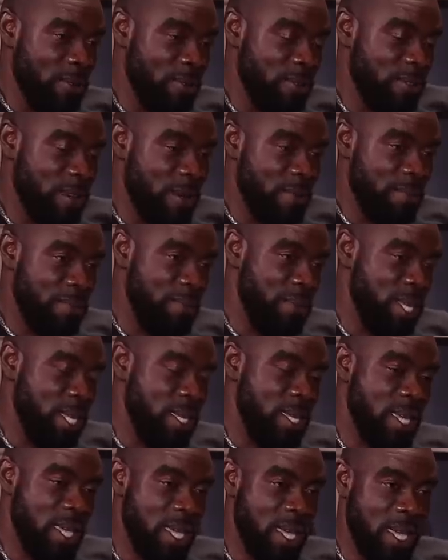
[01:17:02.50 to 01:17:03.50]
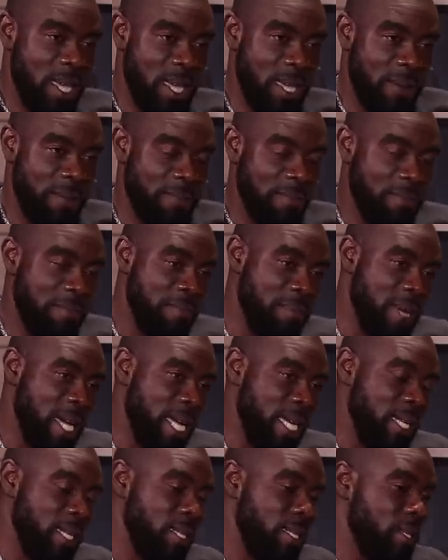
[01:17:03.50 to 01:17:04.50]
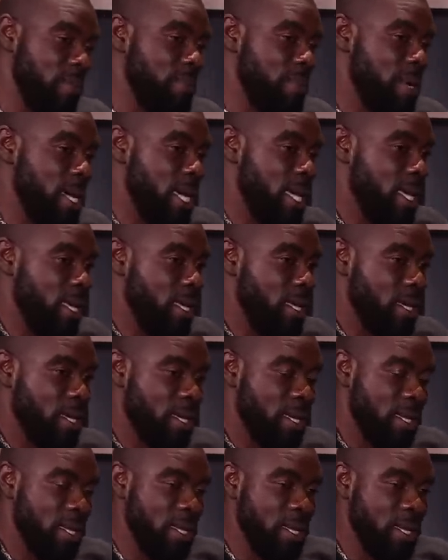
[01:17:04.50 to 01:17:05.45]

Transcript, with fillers: from Big A, Mighty Mike,